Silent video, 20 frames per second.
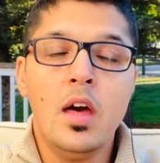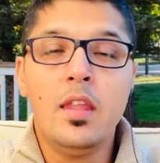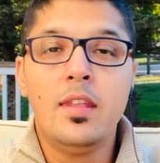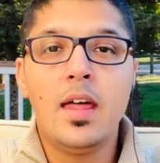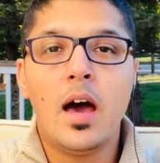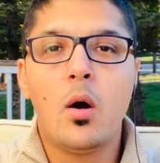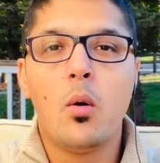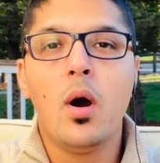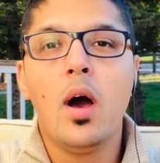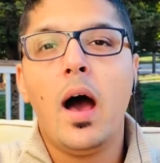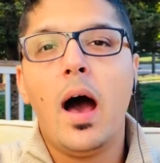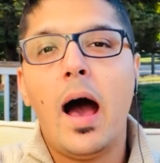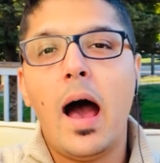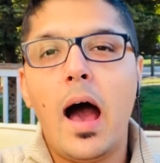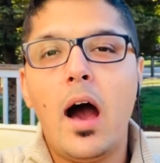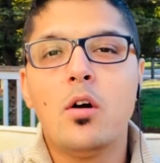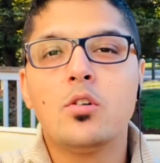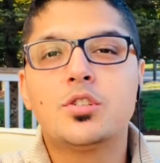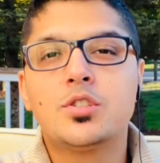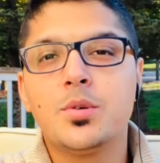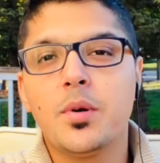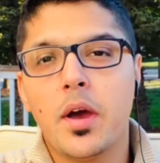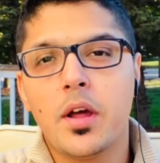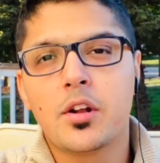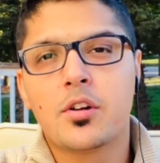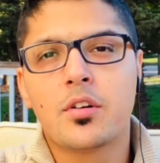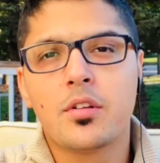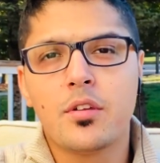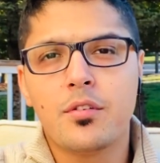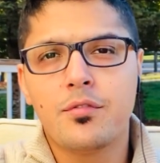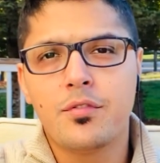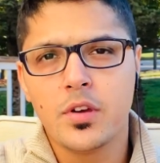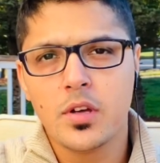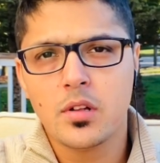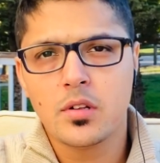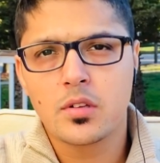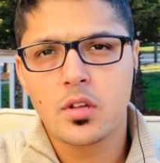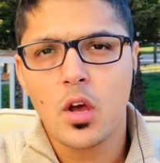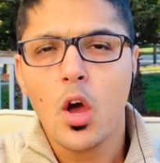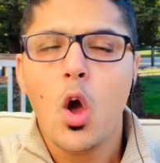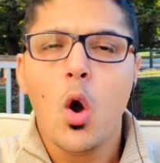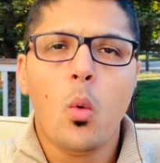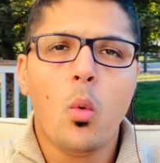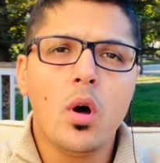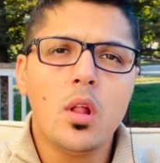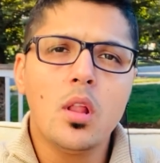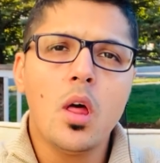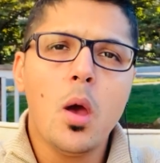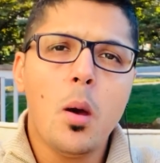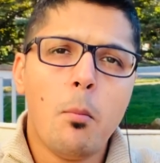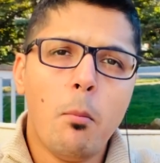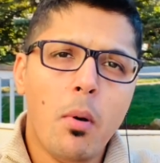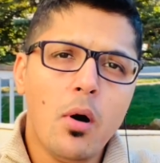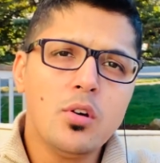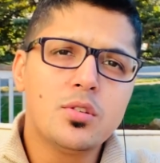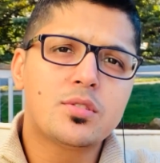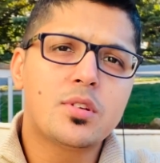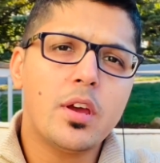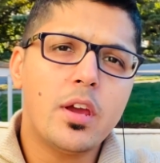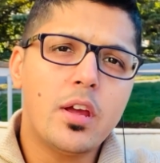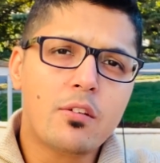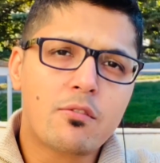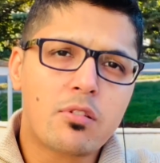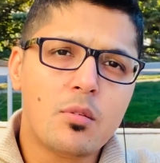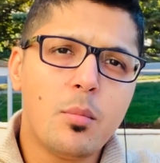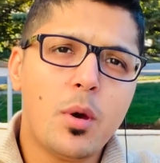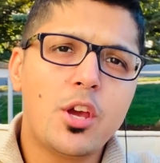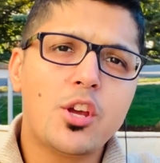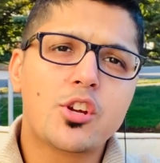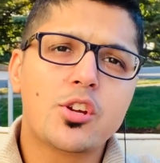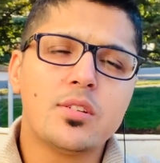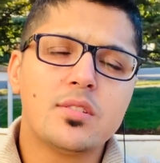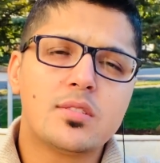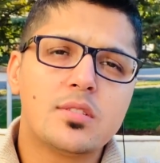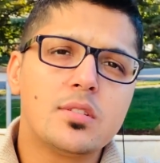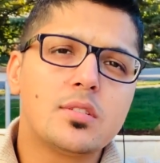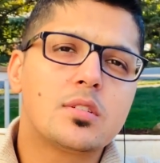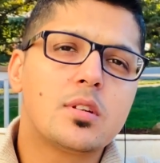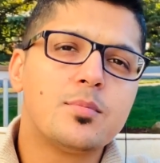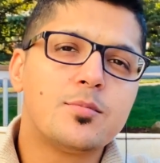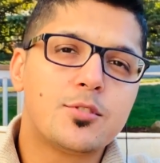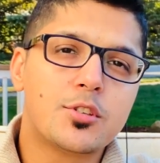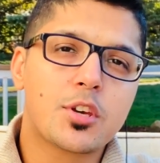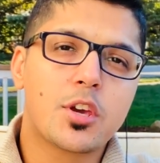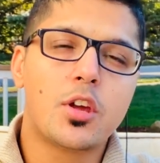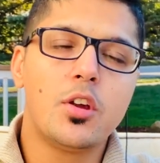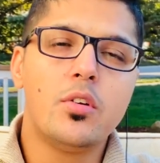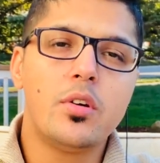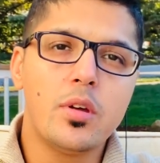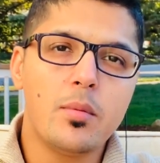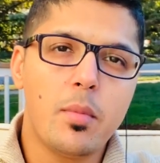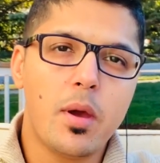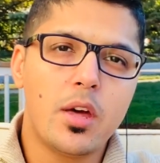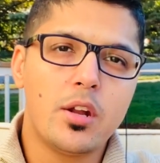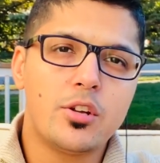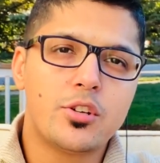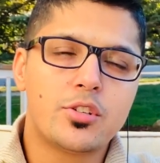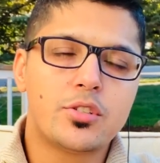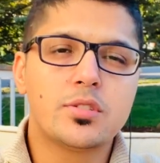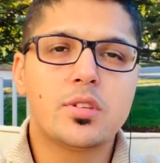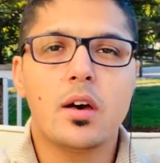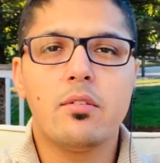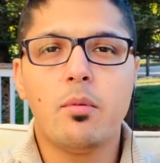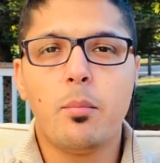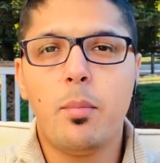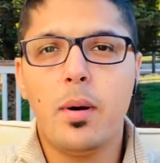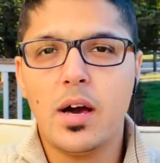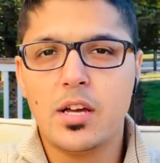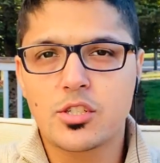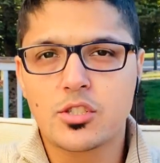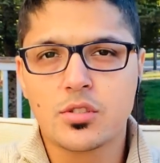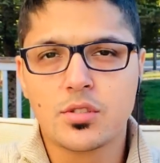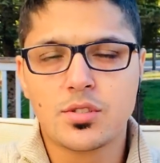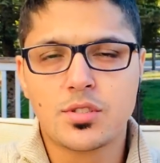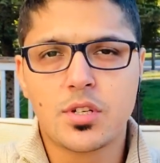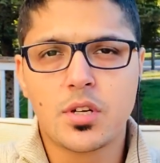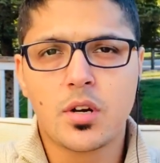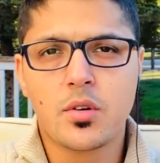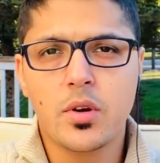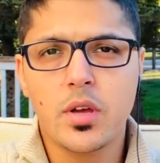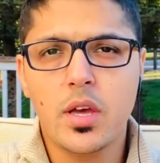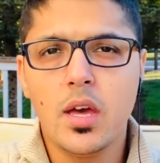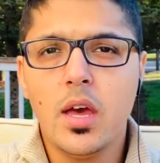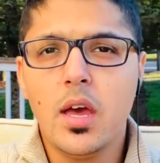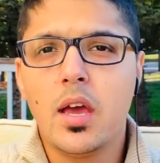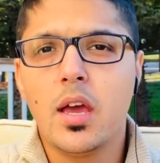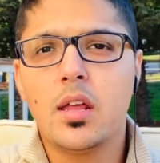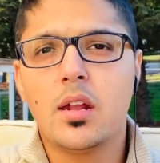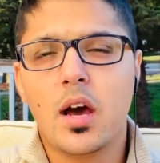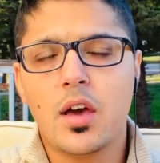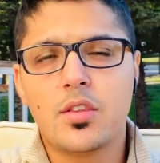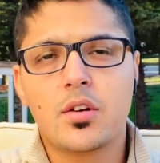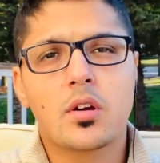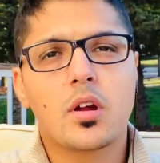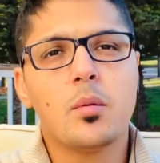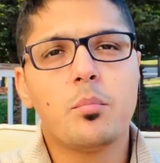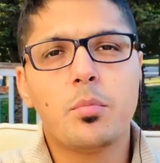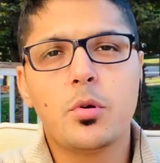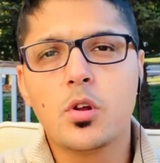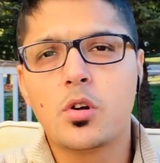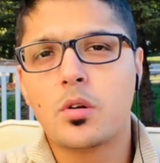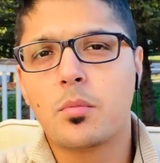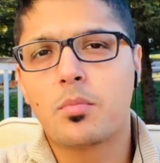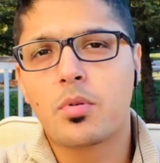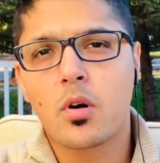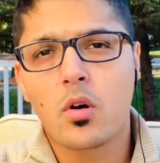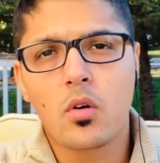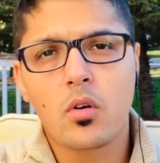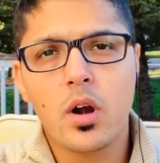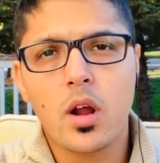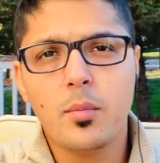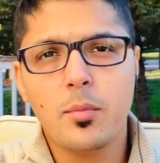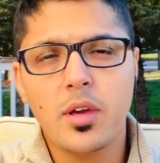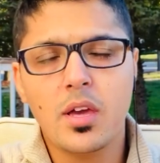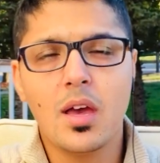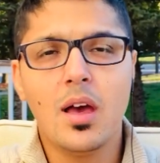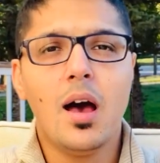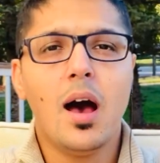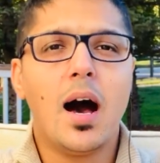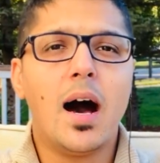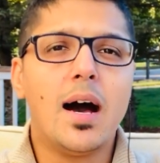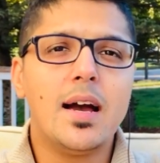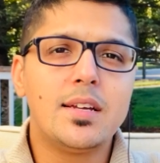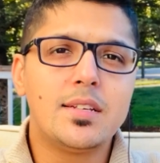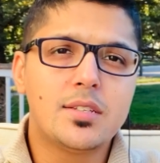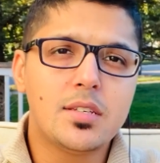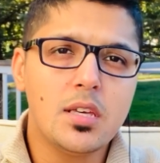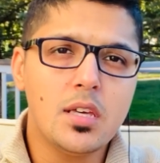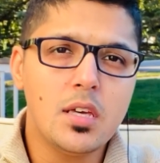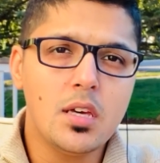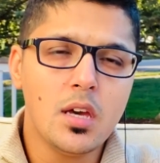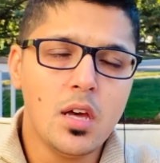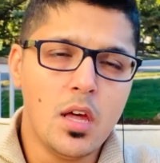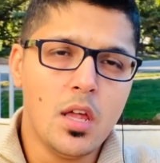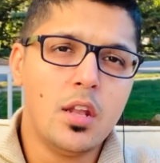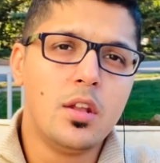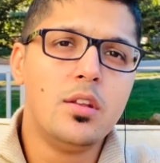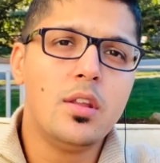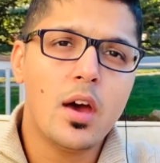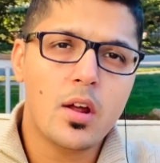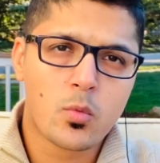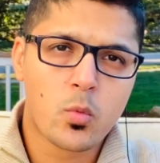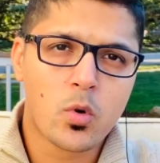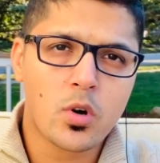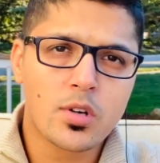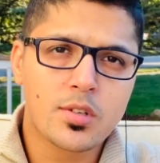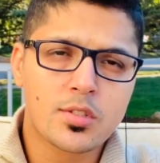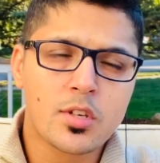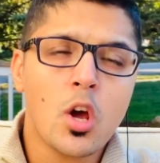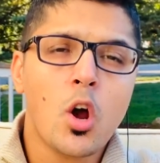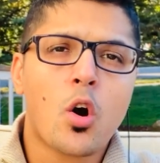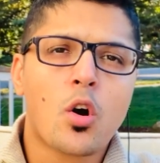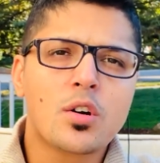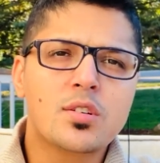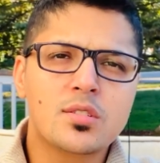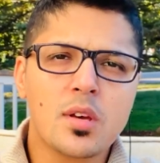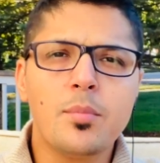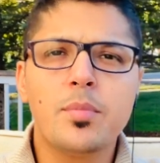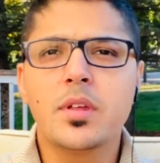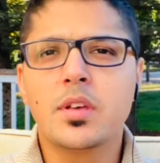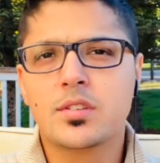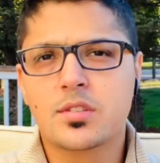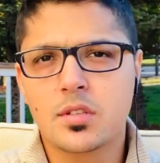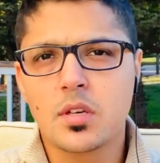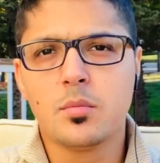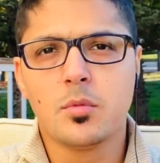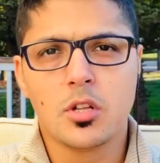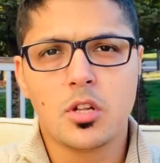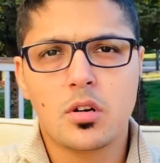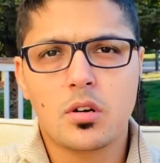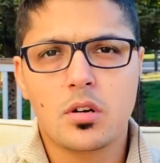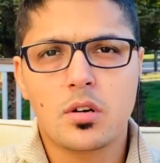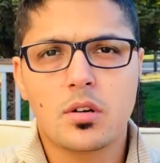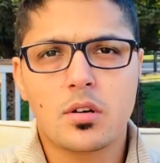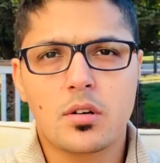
Now, how to enter the field? Well, most information system security managers have a bachelor's degree in either computer programming, IT, networks, or something similar.